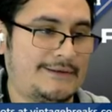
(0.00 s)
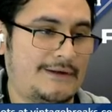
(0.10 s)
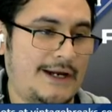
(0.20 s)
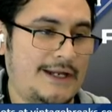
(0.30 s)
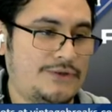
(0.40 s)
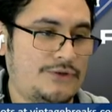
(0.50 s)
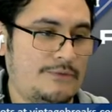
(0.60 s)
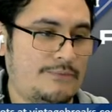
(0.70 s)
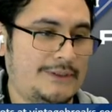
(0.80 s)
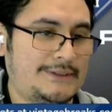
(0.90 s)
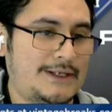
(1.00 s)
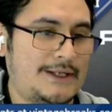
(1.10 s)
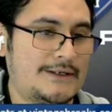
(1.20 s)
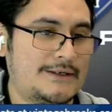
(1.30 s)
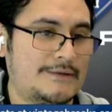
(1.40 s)
Andrew
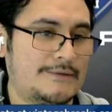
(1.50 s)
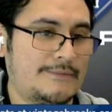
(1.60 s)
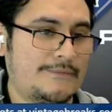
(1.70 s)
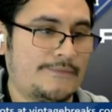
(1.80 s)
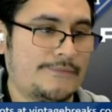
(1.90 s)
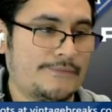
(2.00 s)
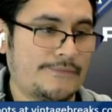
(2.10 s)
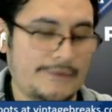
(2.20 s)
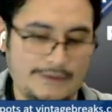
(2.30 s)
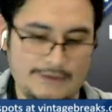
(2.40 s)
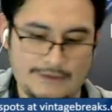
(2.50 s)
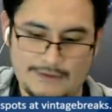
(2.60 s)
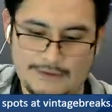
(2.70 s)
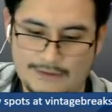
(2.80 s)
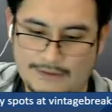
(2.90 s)
Brentano. Metta World
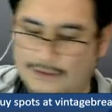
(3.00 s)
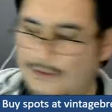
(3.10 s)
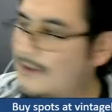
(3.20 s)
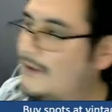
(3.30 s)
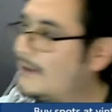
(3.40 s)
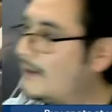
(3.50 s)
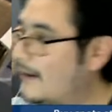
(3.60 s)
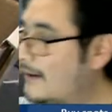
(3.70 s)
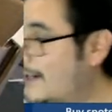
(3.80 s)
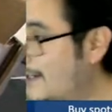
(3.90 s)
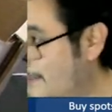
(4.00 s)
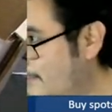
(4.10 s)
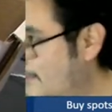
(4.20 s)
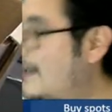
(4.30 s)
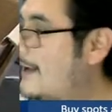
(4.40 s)
Peace. All right,
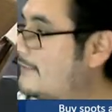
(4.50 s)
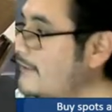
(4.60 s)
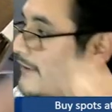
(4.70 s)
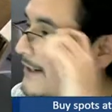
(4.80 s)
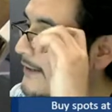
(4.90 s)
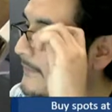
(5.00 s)
we're halfway there.